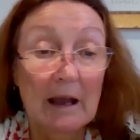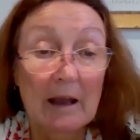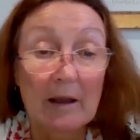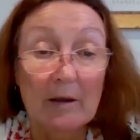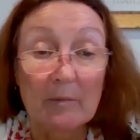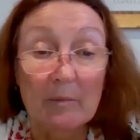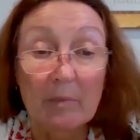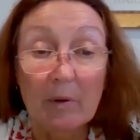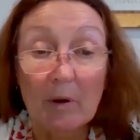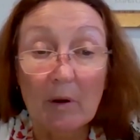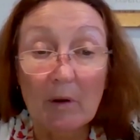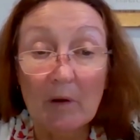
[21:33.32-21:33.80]

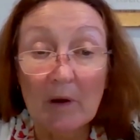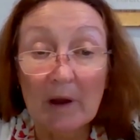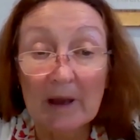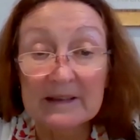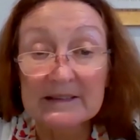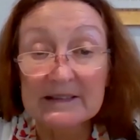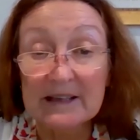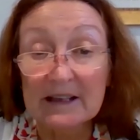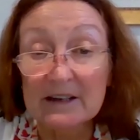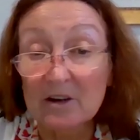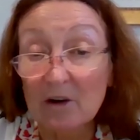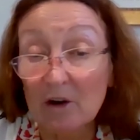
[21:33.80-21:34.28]

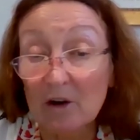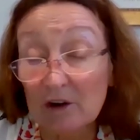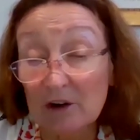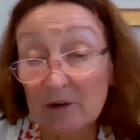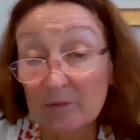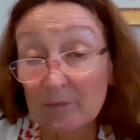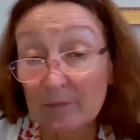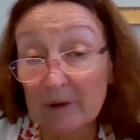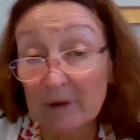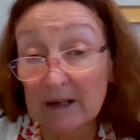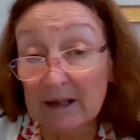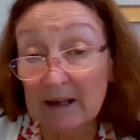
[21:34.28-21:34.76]
Employers are not
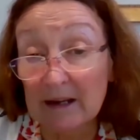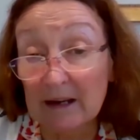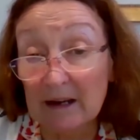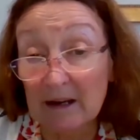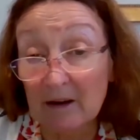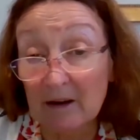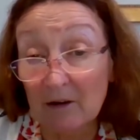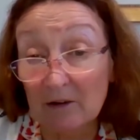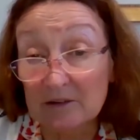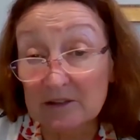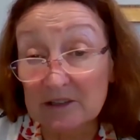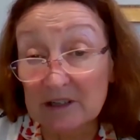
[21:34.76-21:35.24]
completely
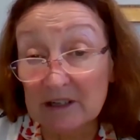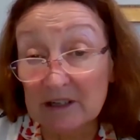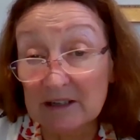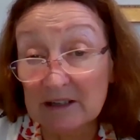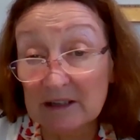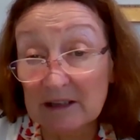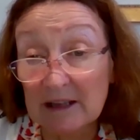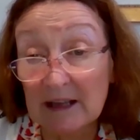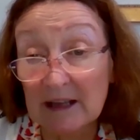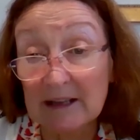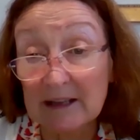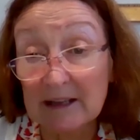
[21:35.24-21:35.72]
locked
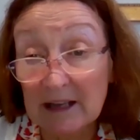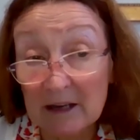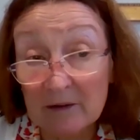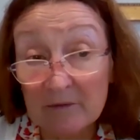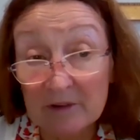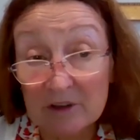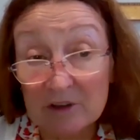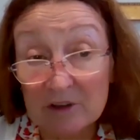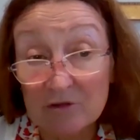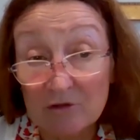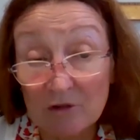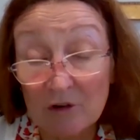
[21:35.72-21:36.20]
in. They can
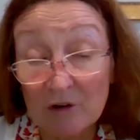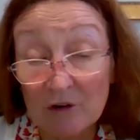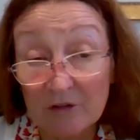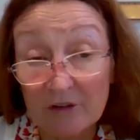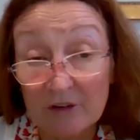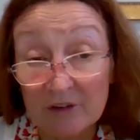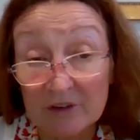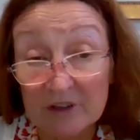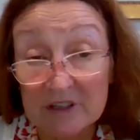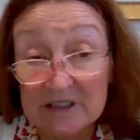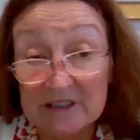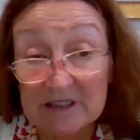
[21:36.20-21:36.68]
withdraw
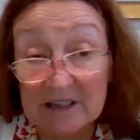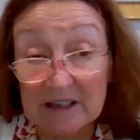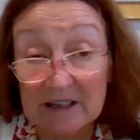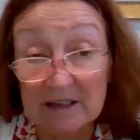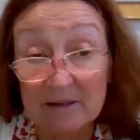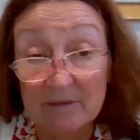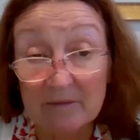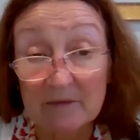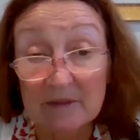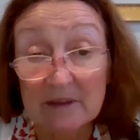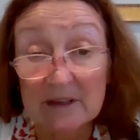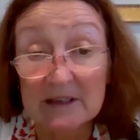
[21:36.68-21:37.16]
from the
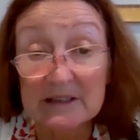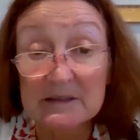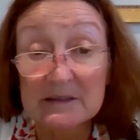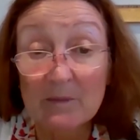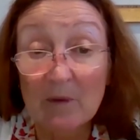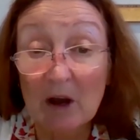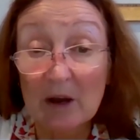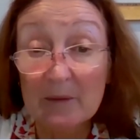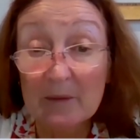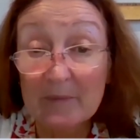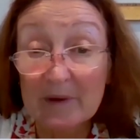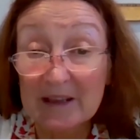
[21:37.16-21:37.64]
scheme. This
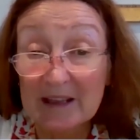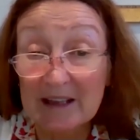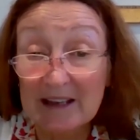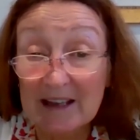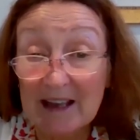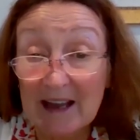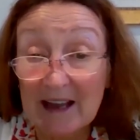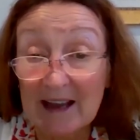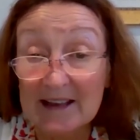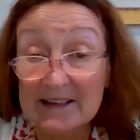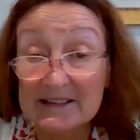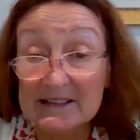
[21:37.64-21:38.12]
might be the
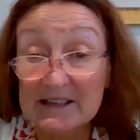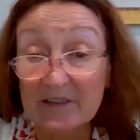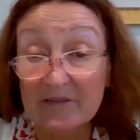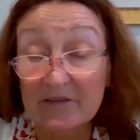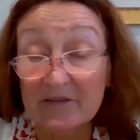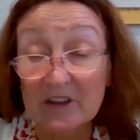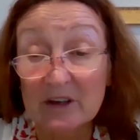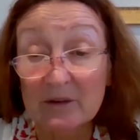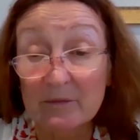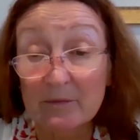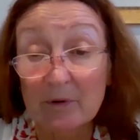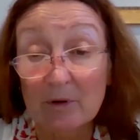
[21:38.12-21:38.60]
case if
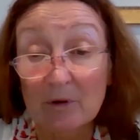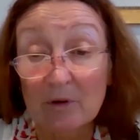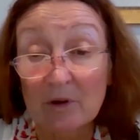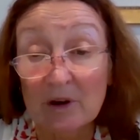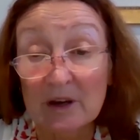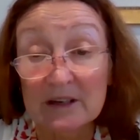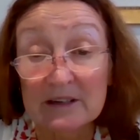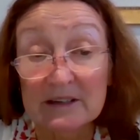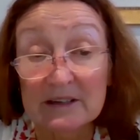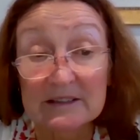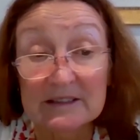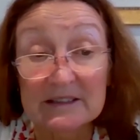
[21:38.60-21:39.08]
the
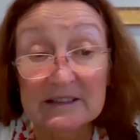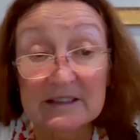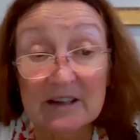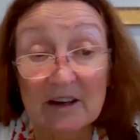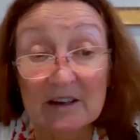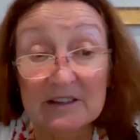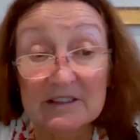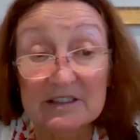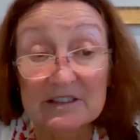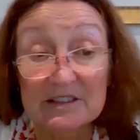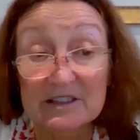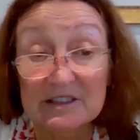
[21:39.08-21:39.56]
employer
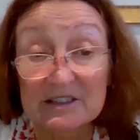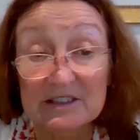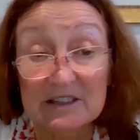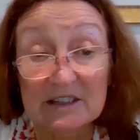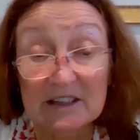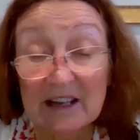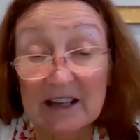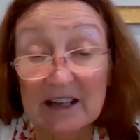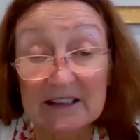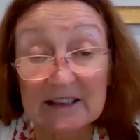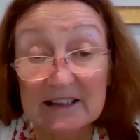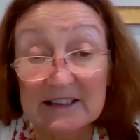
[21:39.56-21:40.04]
decides just to
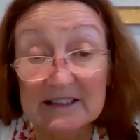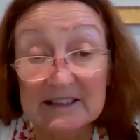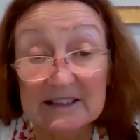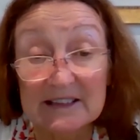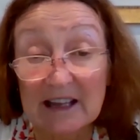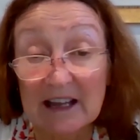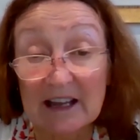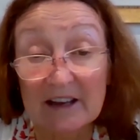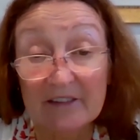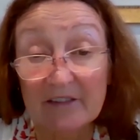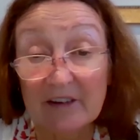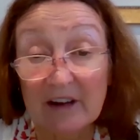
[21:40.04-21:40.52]
let their
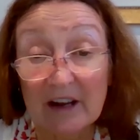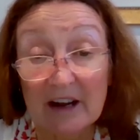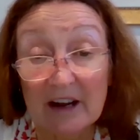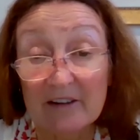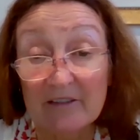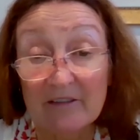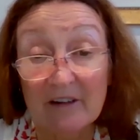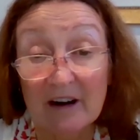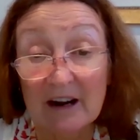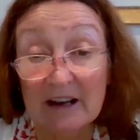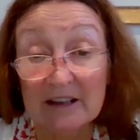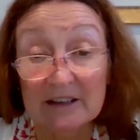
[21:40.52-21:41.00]
staff go
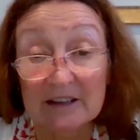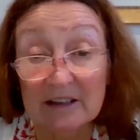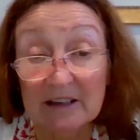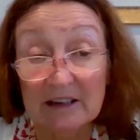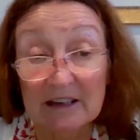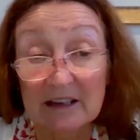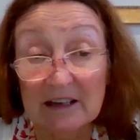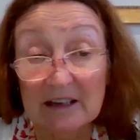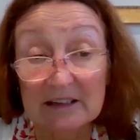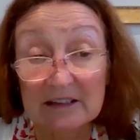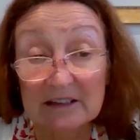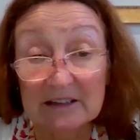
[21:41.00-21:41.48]
rather
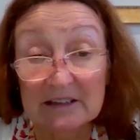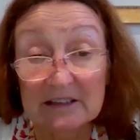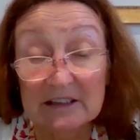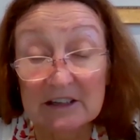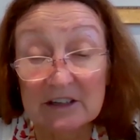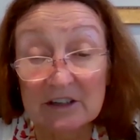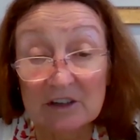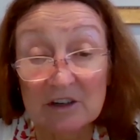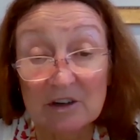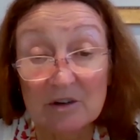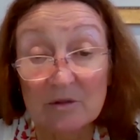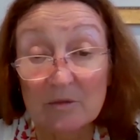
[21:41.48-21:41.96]
than
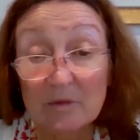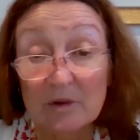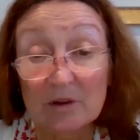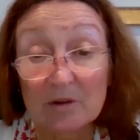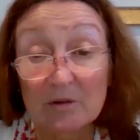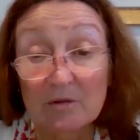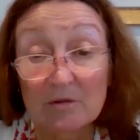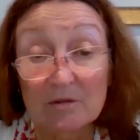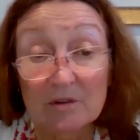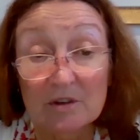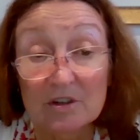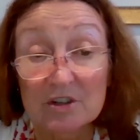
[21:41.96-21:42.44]
continue with
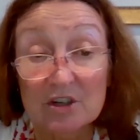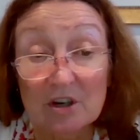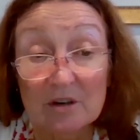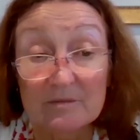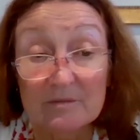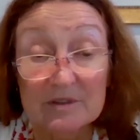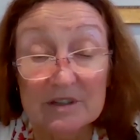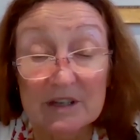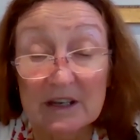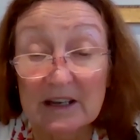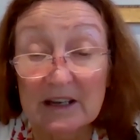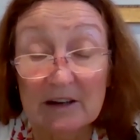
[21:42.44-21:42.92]
all the
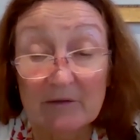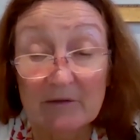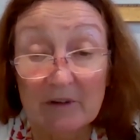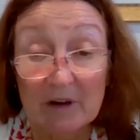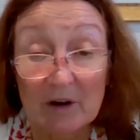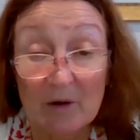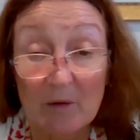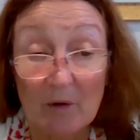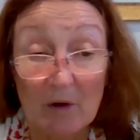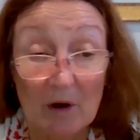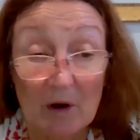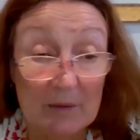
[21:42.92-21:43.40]
job seeker
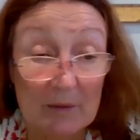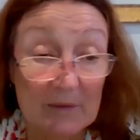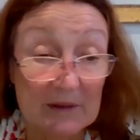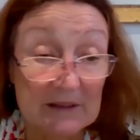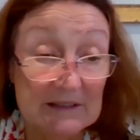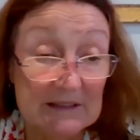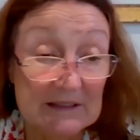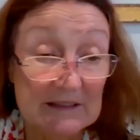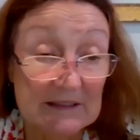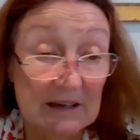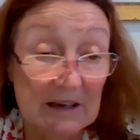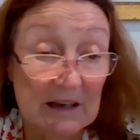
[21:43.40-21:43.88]

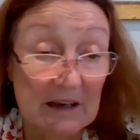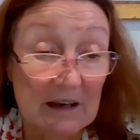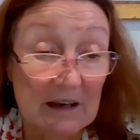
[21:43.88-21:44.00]
requirements.